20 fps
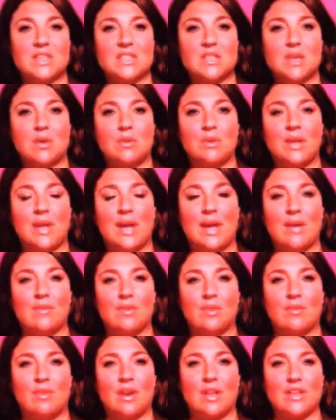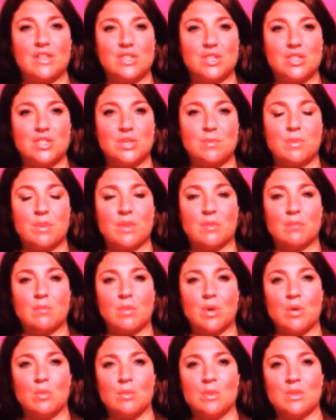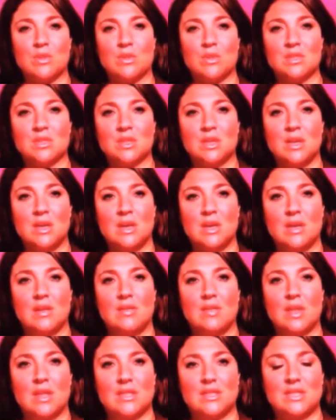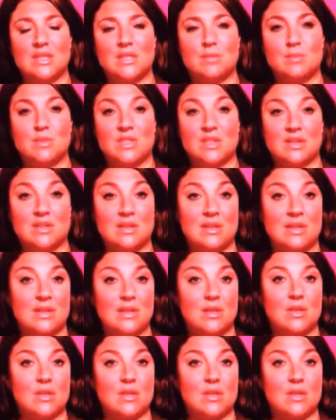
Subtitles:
they don't have a relationship at the moment that is particularly